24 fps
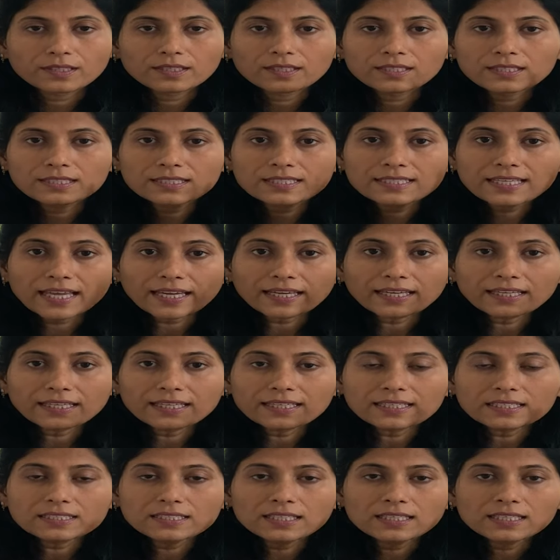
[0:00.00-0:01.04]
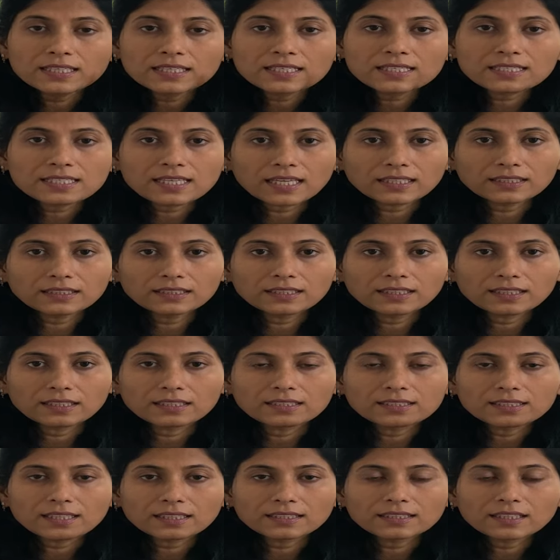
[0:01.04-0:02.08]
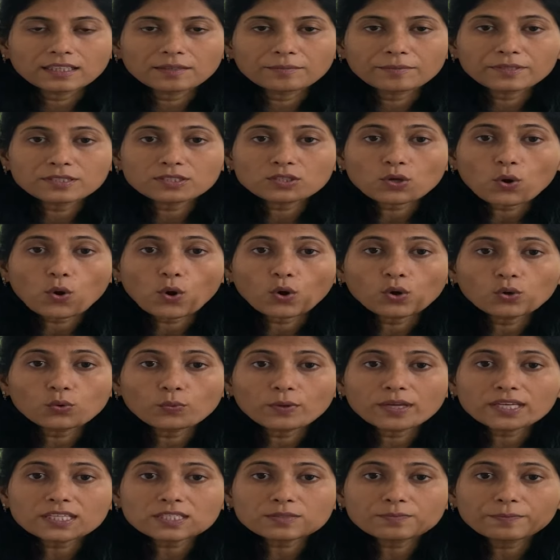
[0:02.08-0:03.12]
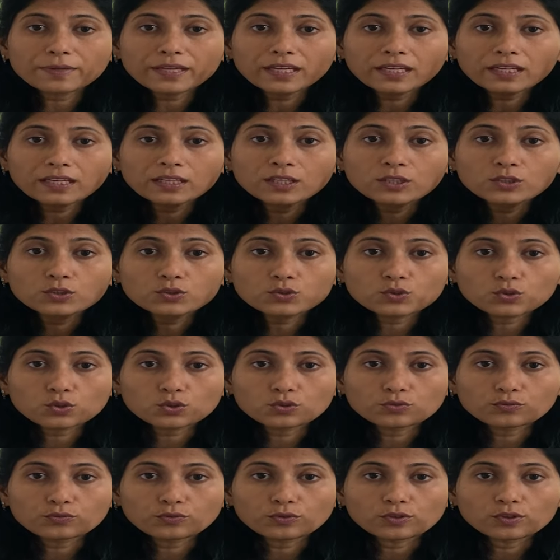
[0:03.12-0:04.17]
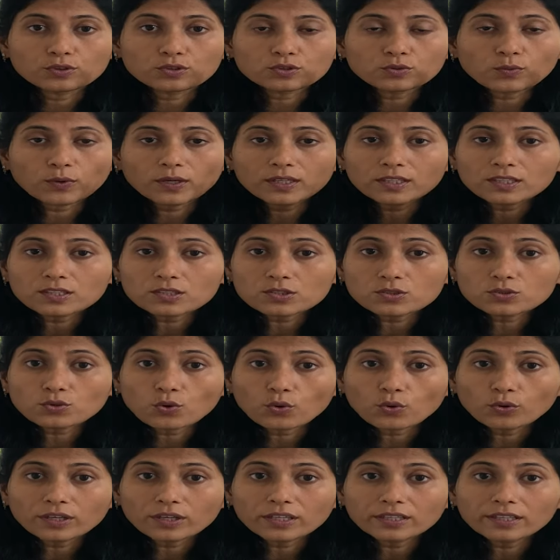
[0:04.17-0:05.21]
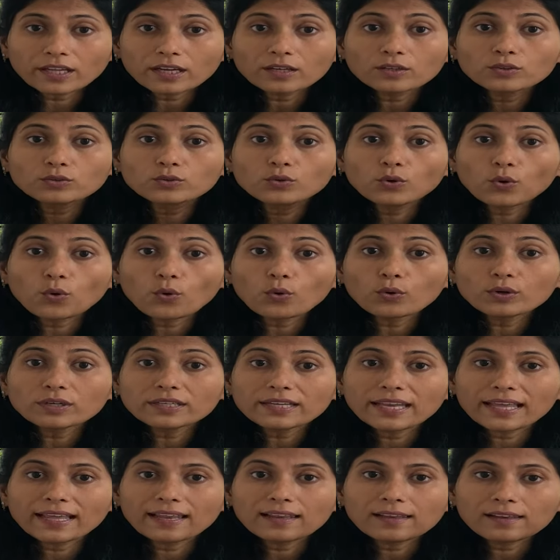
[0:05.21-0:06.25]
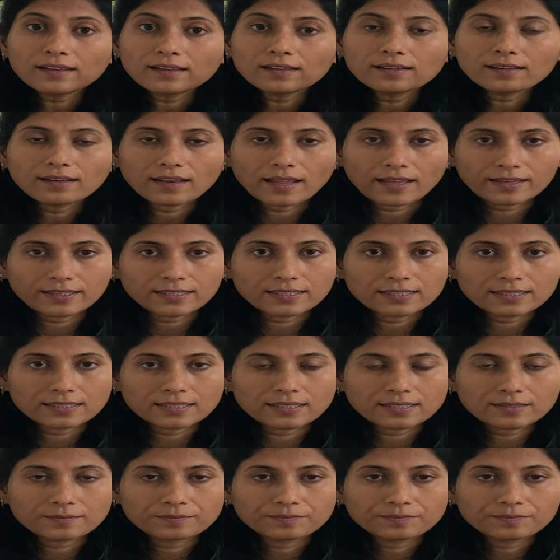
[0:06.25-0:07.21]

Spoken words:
Second is satya. Satya means always be truthful. So what is the don't in that? Don't tell lies.